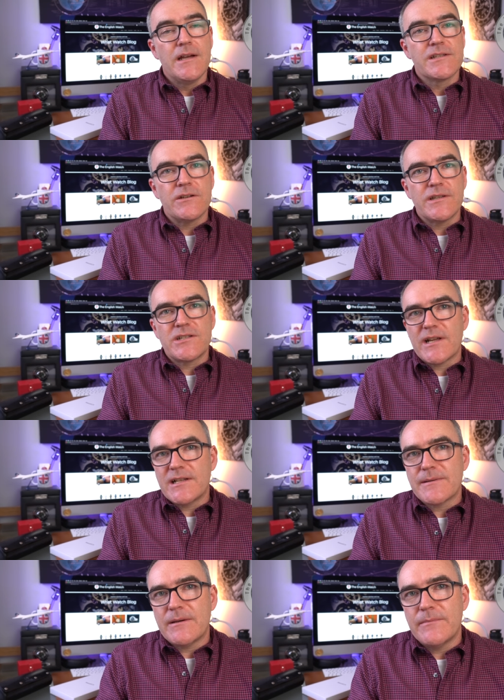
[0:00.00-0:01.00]
So this channel
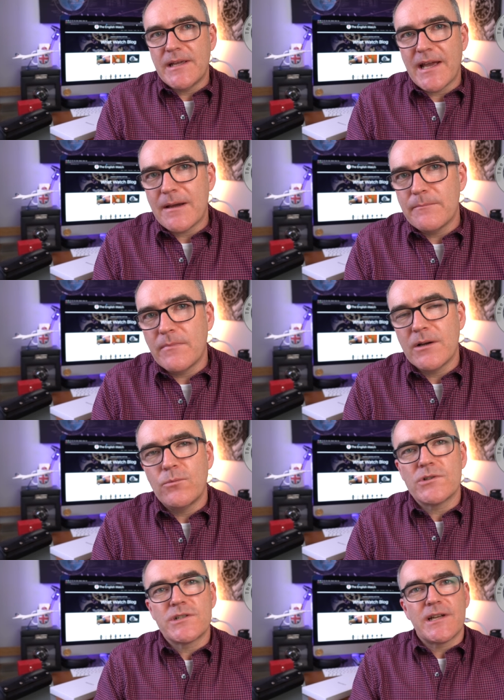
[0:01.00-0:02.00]
is about me and my
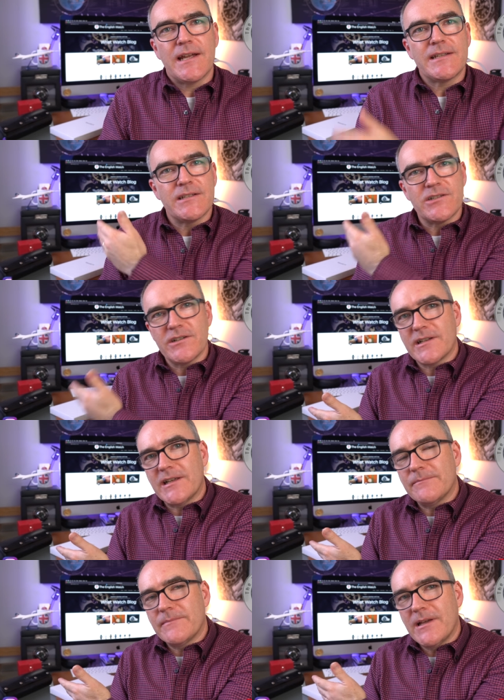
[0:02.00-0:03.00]
watch collecting
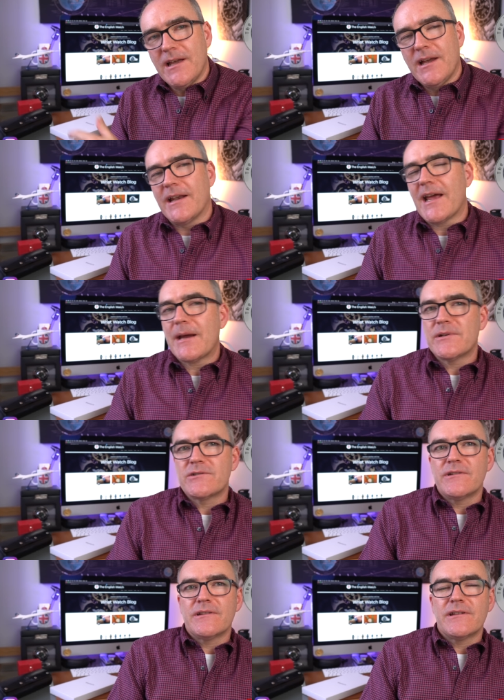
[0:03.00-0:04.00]
journey. An
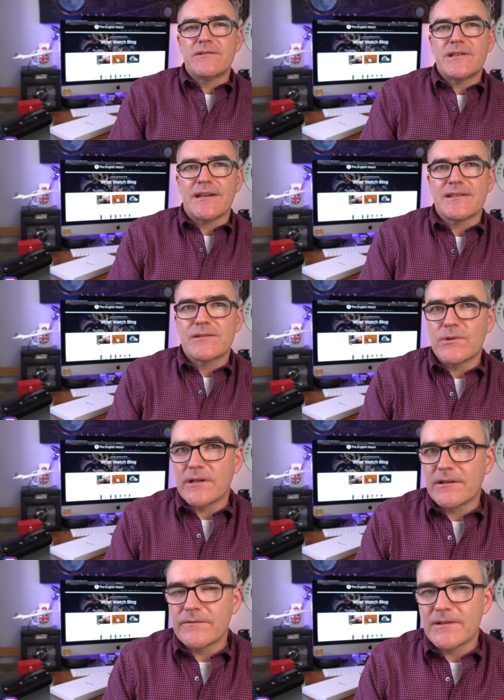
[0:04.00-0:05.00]
amateur enthusiast with
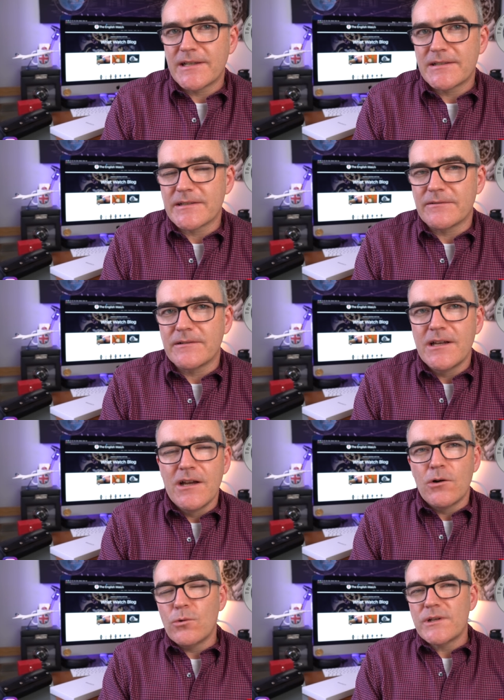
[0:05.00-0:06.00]
an eye for detail,
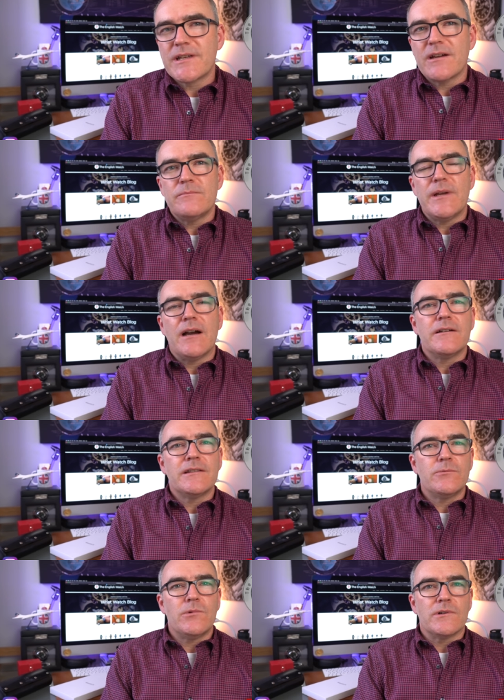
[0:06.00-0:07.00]
always going
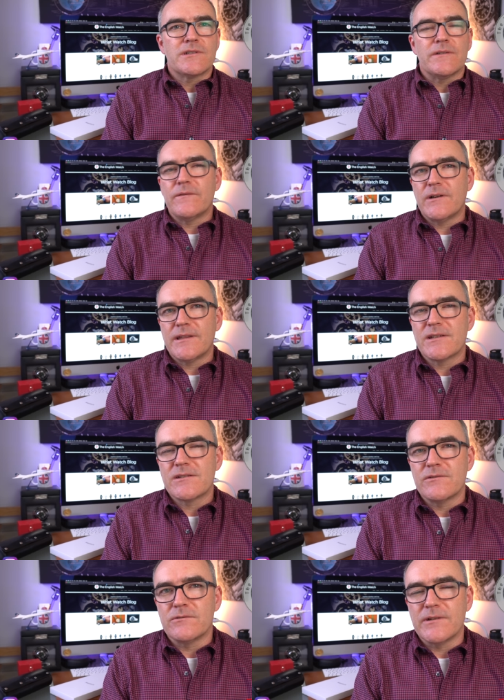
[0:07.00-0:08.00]
behind the watch to find the
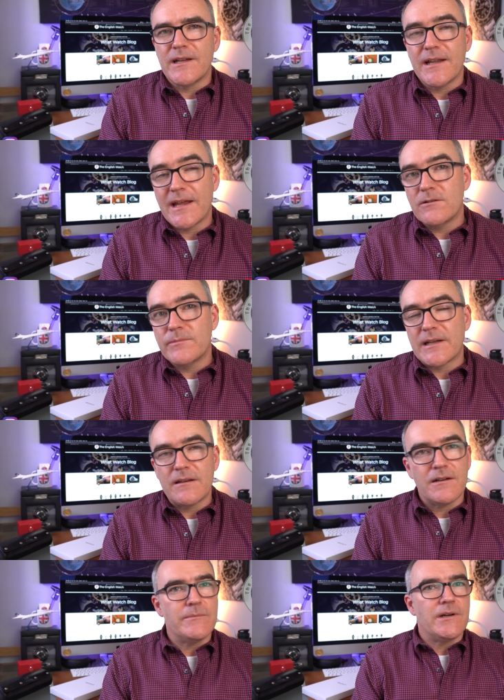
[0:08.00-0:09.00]
story and helping
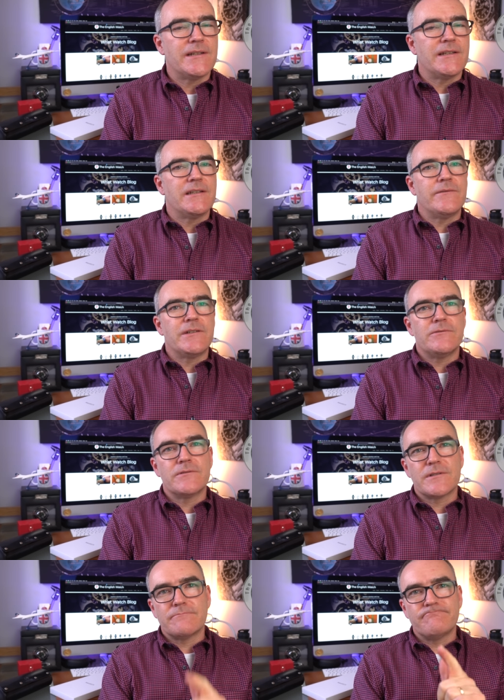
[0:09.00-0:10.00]
like-minded
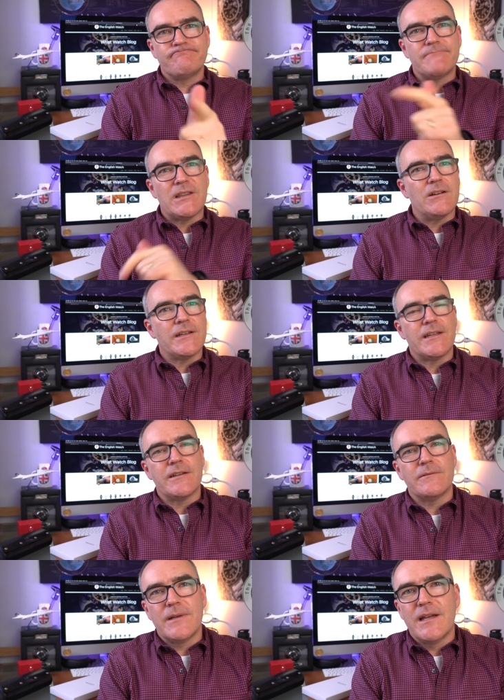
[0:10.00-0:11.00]
individuals like
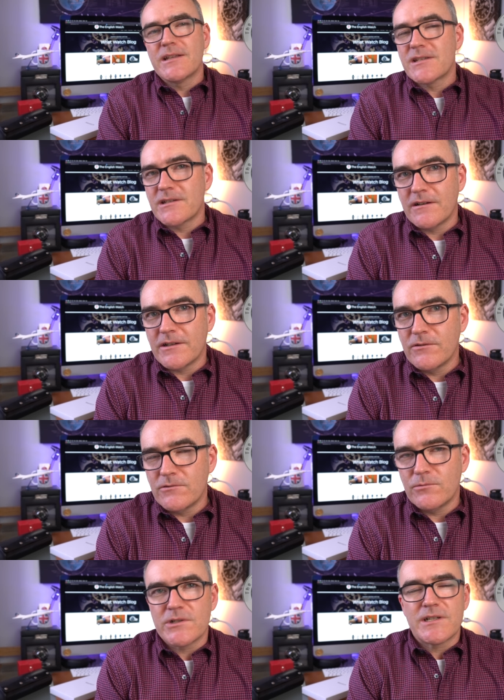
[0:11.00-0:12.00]
you start
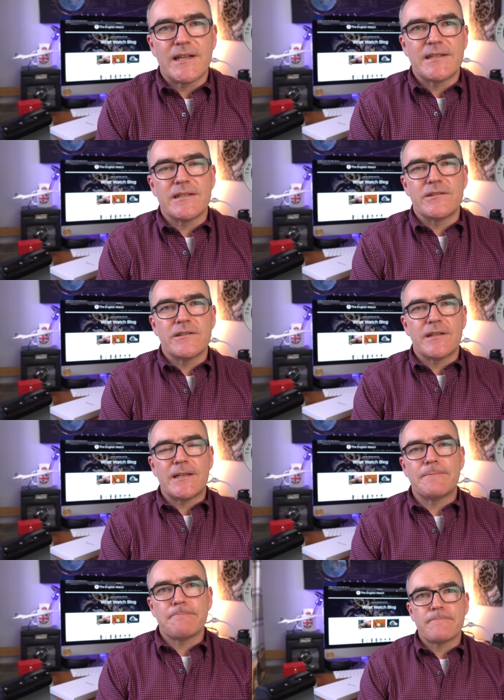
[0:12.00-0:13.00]
your watch collecting journey.